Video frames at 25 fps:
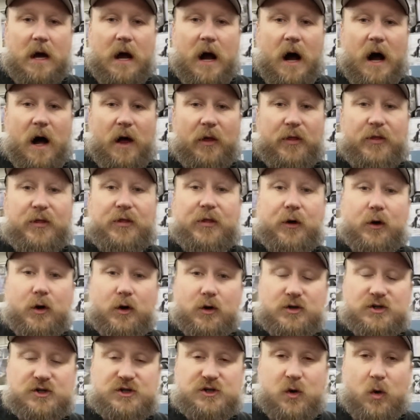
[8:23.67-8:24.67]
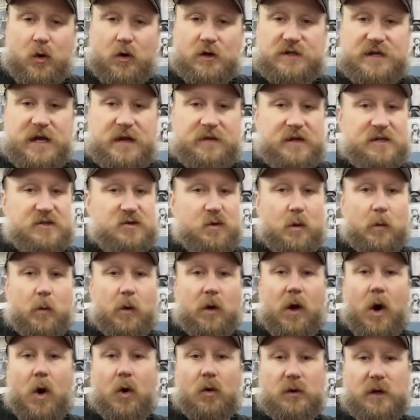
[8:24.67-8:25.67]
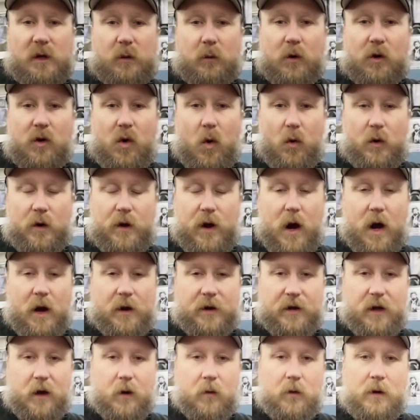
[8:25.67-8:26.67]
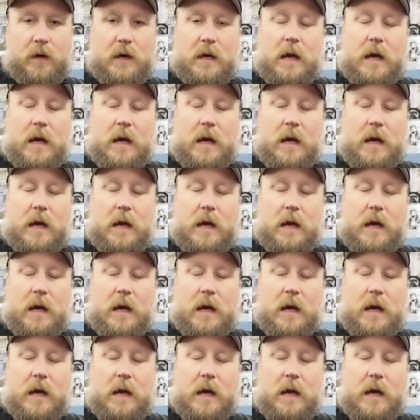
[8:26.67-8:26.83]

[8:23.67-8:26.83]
a third source, and this one will only record audio.